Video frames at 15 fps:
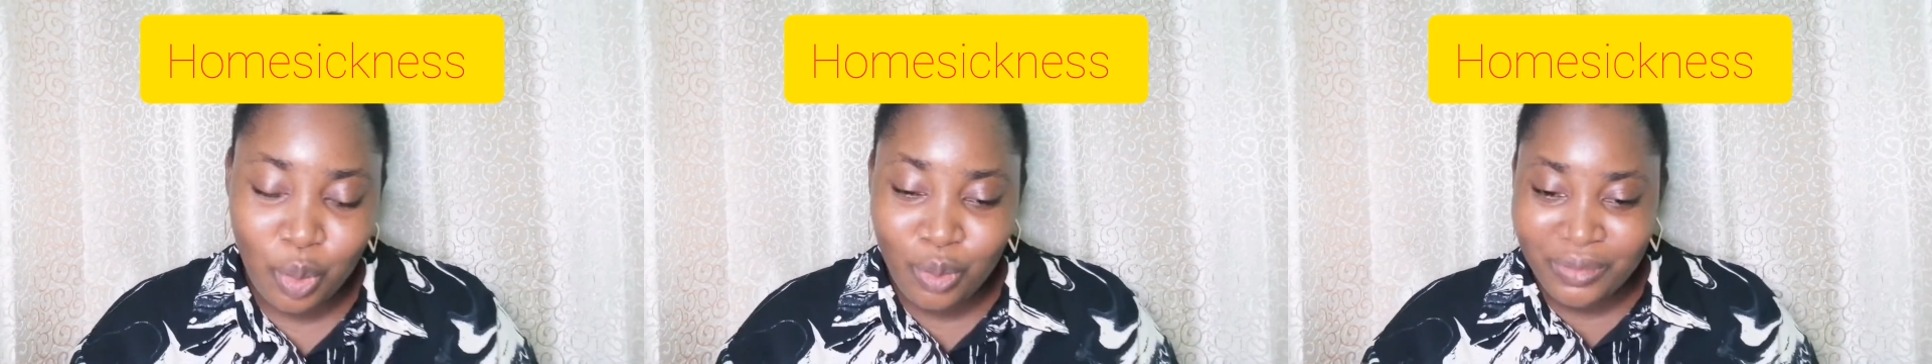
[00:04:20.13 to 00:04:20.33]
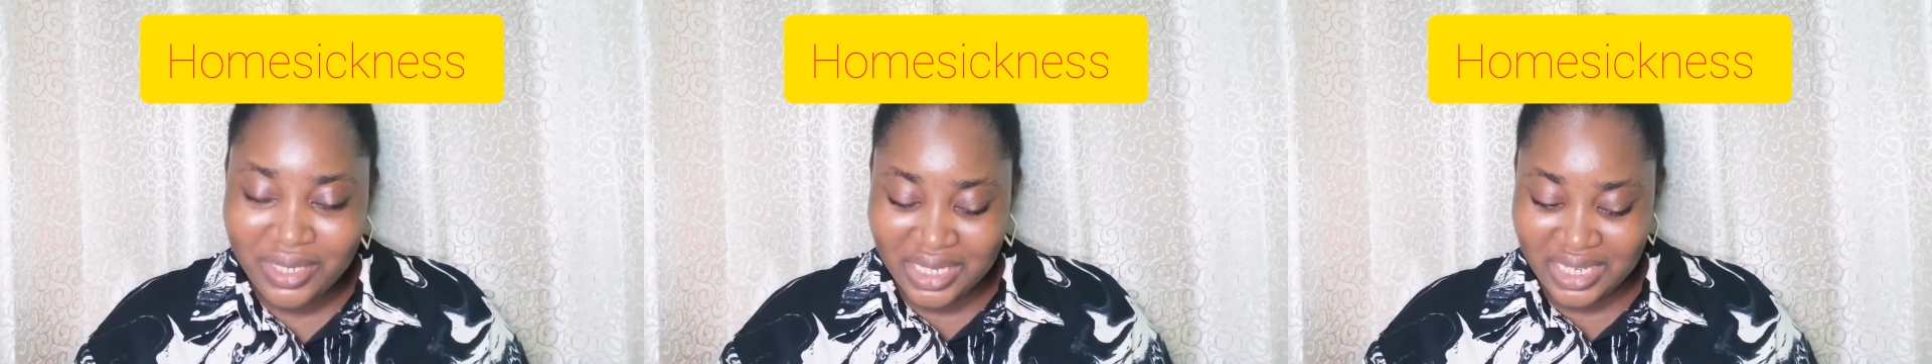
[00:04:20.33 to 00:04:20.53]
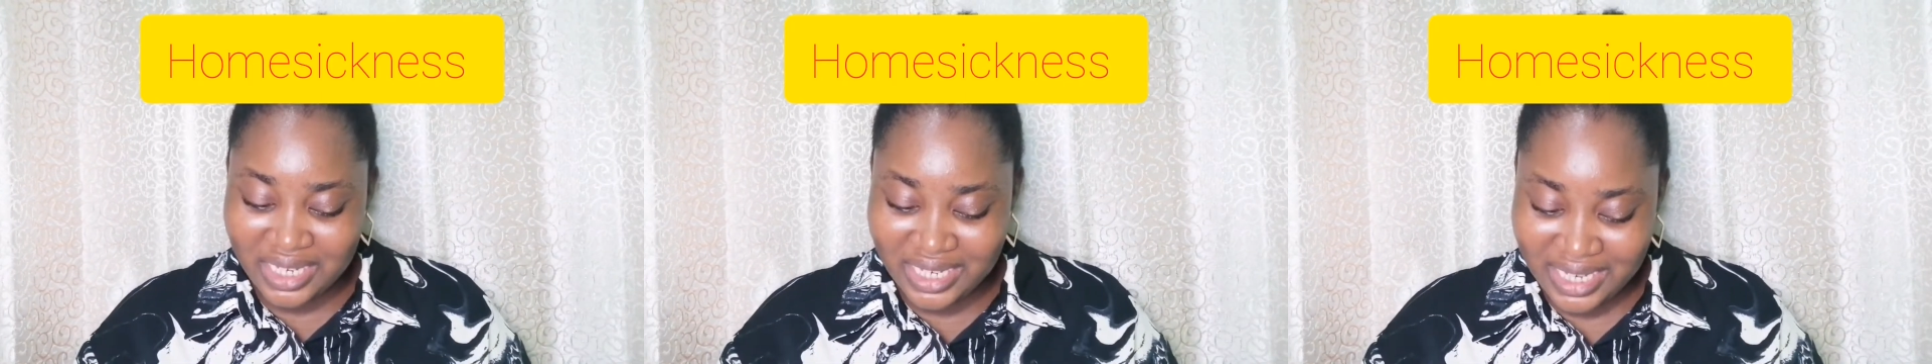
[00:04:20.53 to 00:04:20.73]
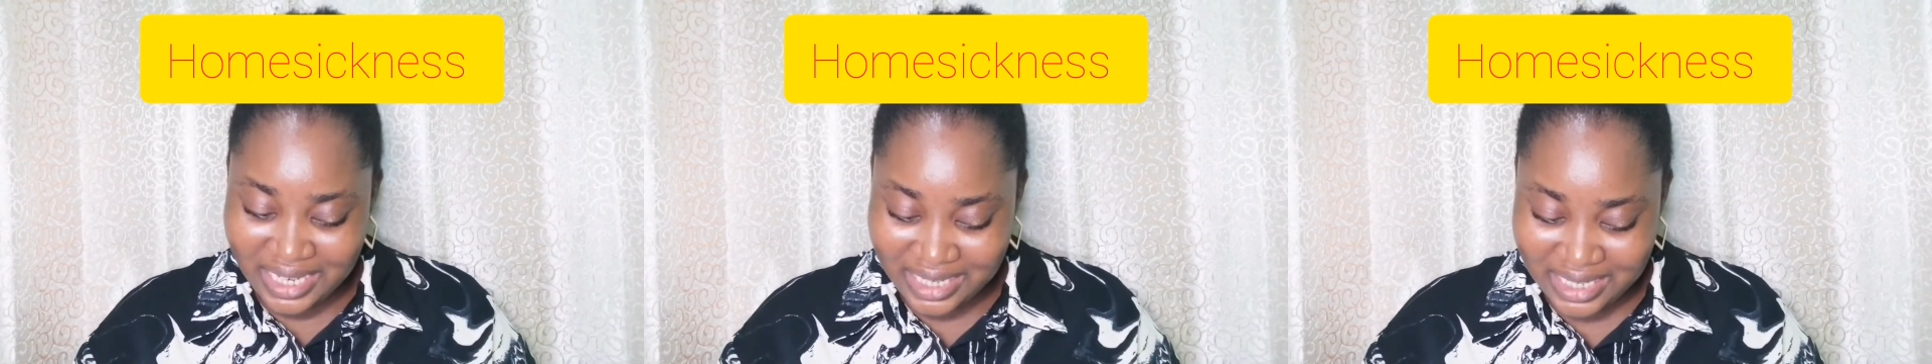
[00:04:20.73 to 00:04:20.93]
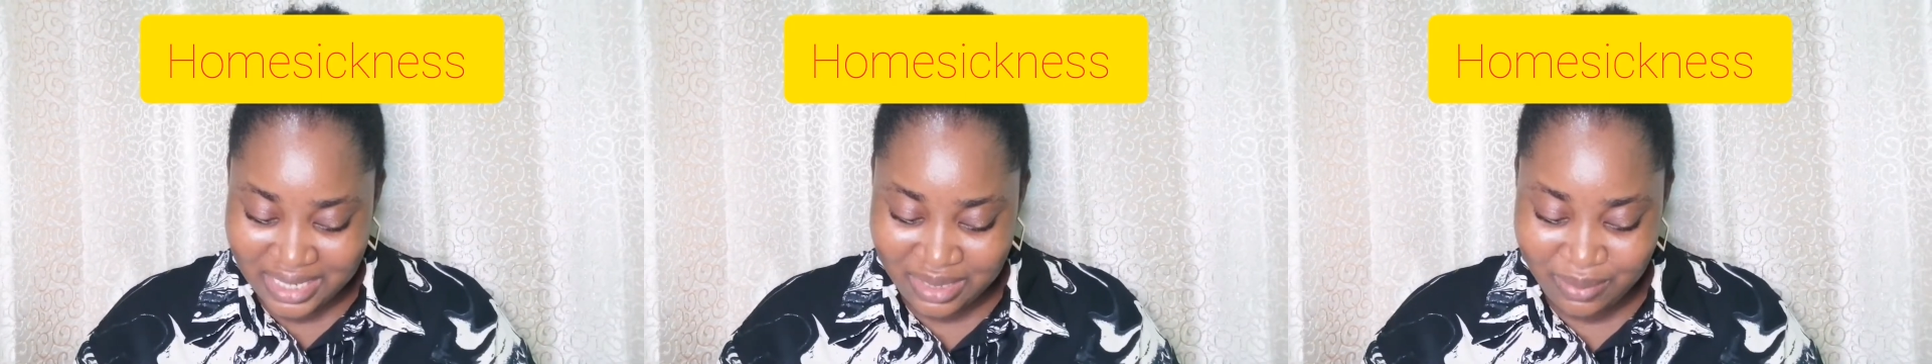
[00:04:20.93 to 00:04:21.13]

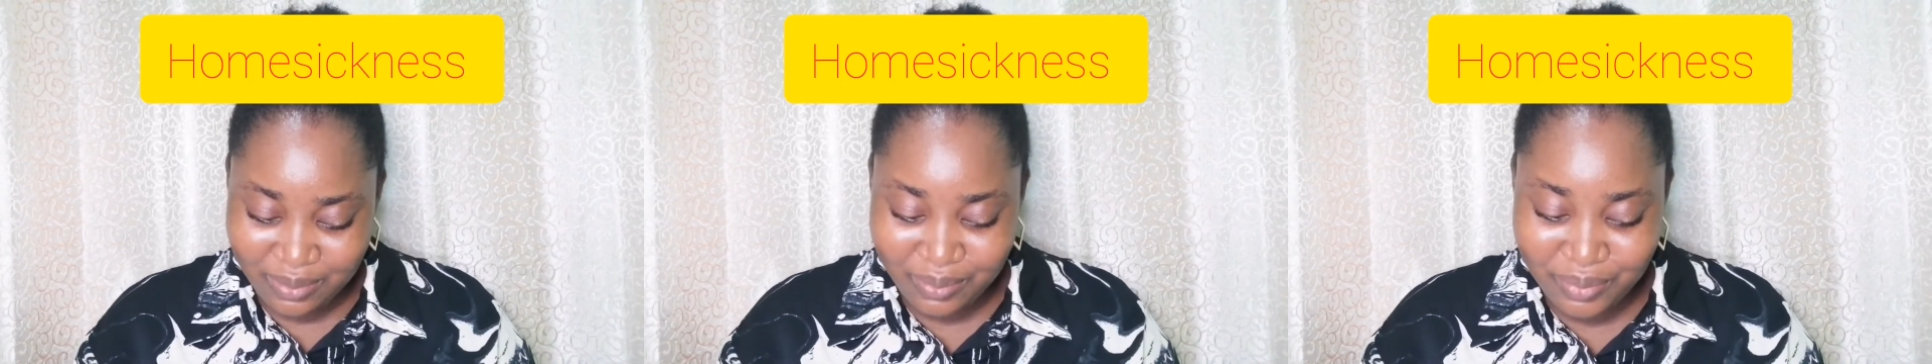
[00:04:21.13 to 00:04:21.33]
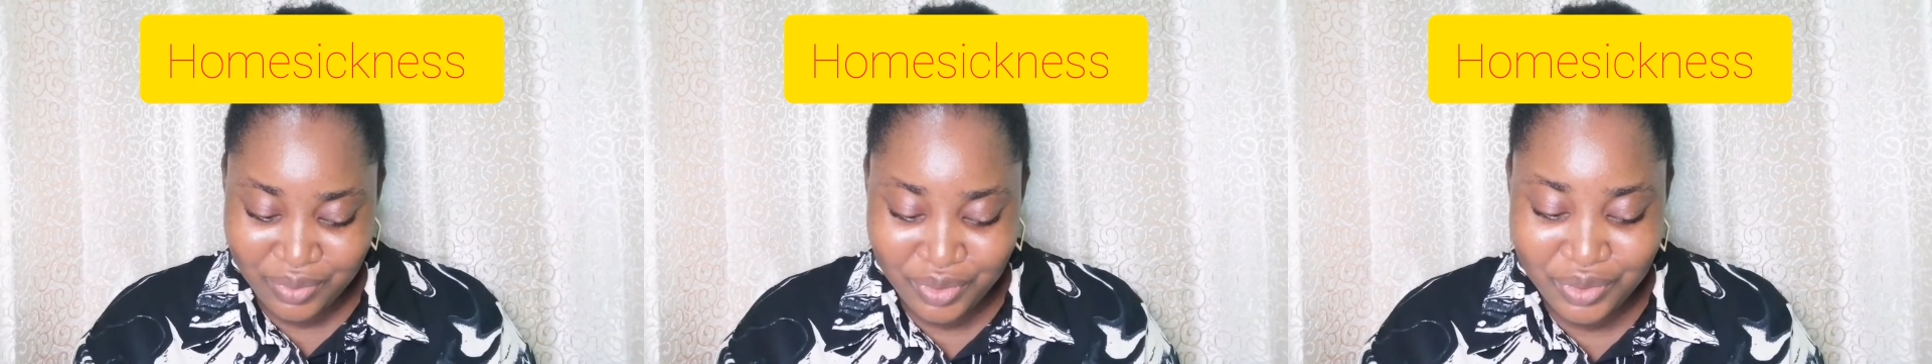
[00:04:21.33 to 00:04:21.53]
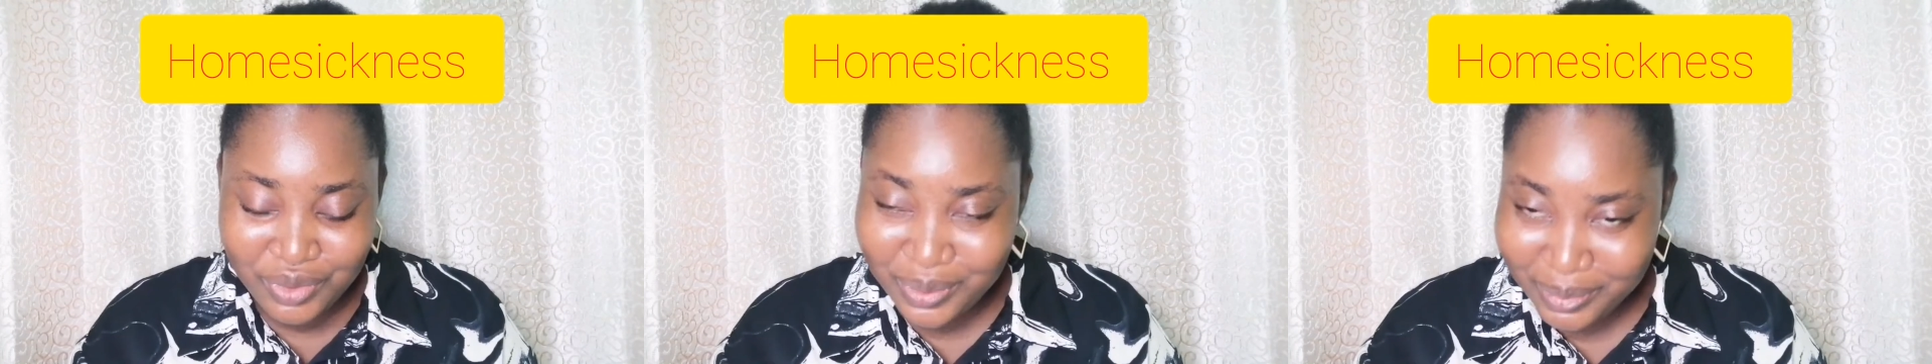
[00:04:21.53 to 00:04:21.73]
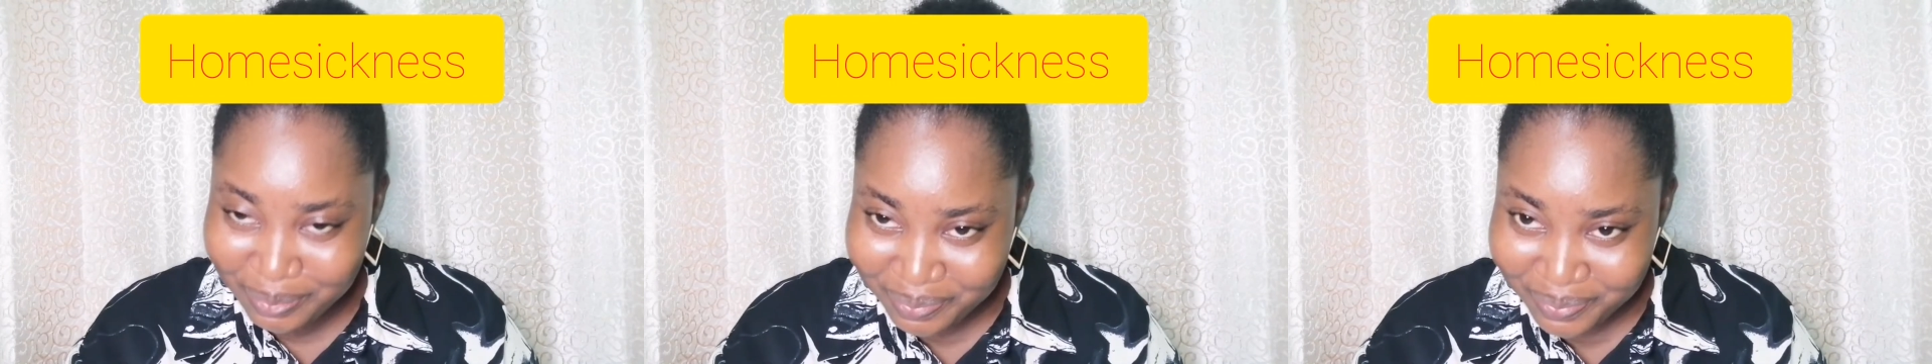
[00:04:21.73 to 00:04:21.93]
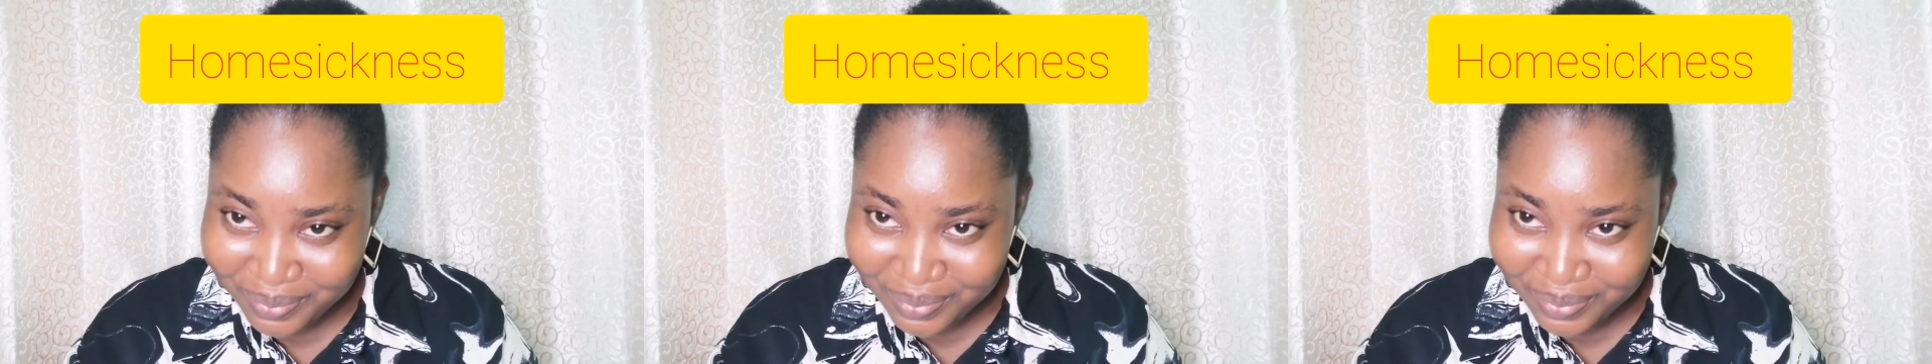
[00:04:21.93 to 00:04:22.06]
homesickness, bro.